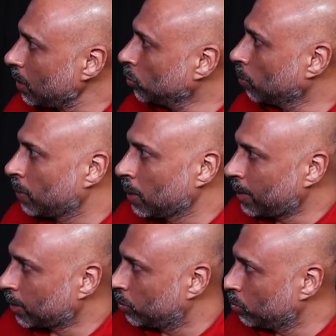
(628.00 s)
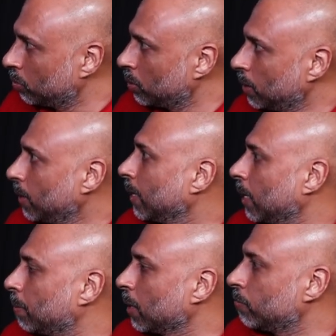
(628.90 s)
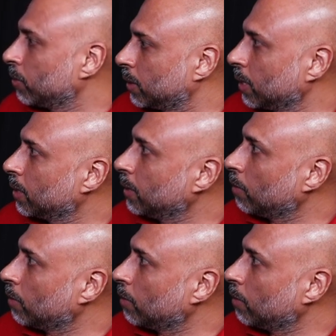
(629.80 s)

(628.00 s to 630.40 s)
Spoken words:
So playback 2, keep everything